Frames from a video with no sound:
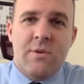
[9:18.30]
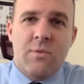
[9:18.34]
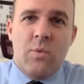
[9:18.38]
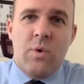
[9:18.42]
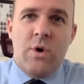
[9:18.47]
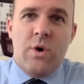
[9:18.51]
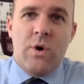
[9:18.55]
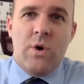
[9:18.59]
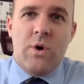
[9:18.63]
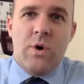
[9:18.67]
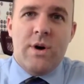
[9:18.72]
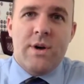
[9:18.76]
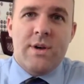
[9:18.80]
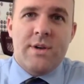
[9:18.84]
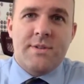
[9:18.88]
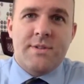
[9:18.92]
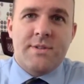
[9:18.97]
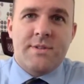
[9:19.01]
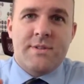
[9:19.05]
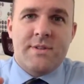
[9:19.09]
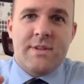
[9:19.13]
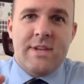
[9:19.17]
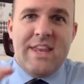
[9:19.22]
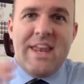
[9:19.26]

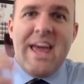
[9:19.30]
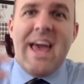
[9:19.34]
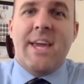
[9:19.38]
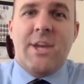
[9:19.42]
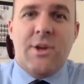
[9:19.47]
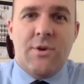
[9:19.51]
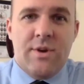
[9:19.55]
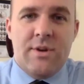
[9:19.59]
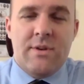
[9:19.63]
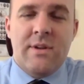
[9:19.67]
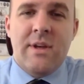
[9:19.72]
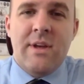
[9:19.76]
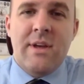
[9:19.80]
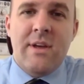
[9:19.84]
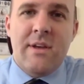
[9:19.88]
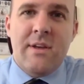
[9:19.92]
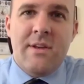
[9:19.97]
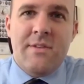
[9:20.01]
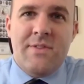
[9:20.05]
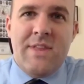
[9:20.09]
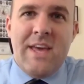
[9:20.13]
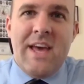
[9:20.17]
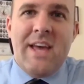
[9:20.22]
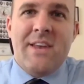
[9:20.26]
was inaccurate,
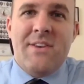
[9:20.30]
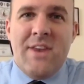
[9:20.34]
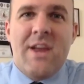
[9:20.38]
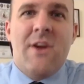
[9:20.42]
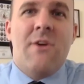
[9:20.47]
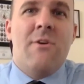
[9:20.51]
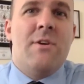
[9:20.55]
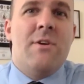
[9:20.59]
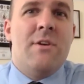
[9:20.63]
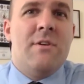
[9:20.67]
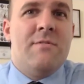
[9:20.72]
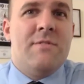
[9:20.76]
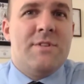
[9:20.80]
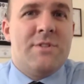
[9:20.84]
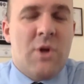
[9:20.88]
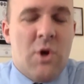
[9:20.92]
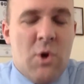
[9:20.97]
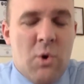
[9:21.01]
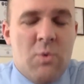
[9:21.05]
that narrative is